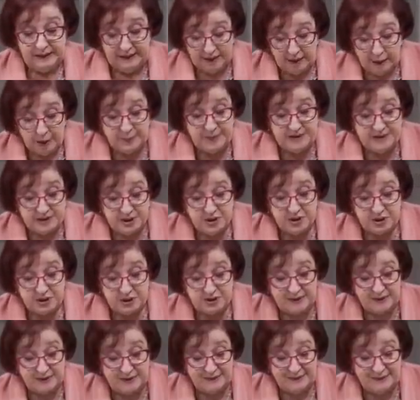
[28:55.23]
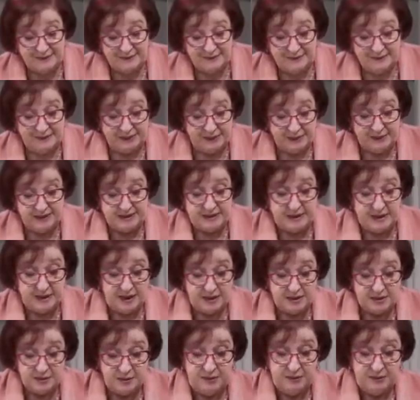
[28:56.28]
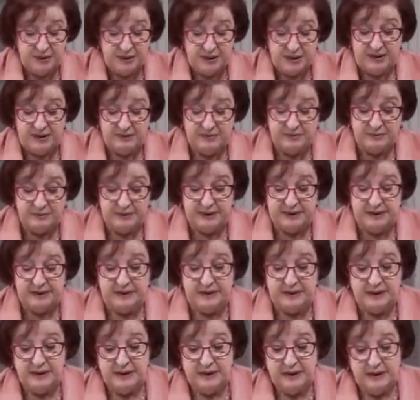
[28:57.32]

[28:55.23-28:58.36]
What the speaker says: the opposition, which wasn't us, we were government,